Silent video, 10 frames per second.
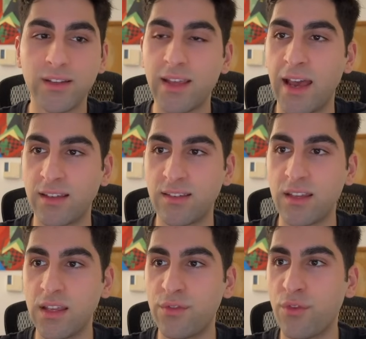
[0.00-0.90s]
attacks
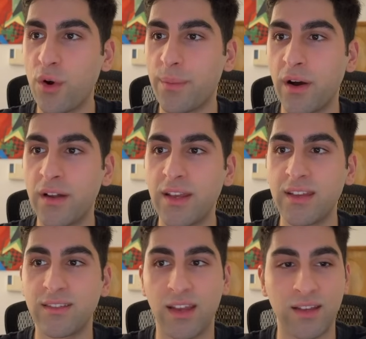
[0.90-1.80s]
the e4 pawn a
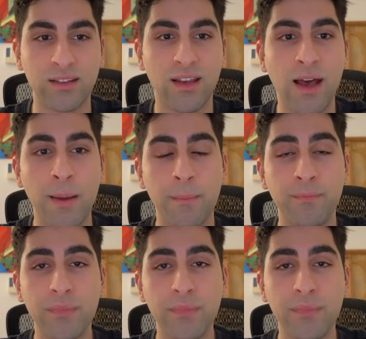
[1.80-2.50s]
second time.